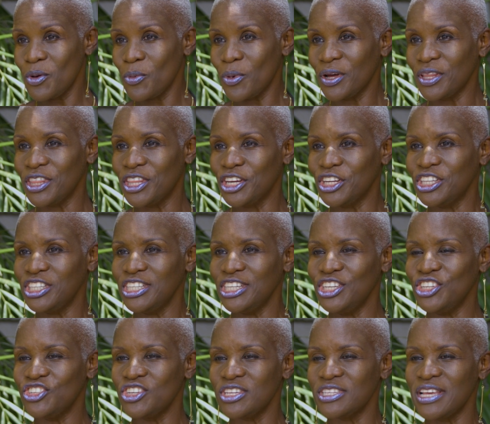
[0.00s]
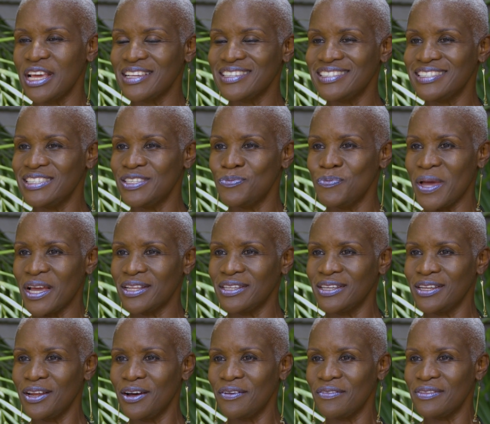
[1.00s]
what their teachers
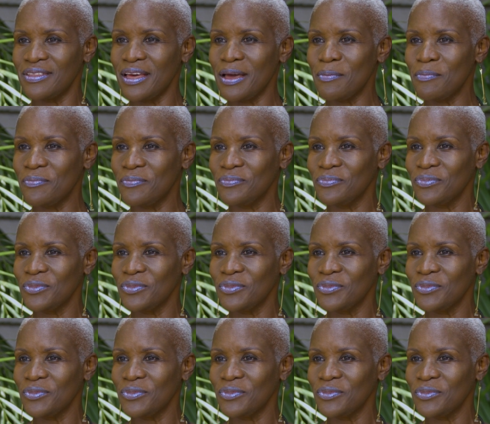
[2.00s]
expected of them,